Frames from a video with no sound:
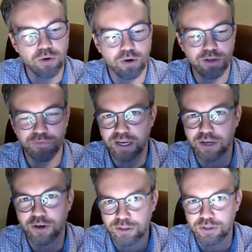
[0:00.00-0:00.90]
or you think
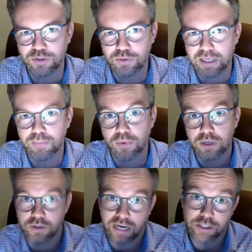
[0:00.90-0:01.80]
you're going to do really poorly
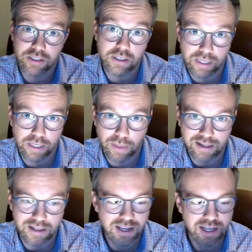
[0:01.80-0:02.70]
and you actually did really well.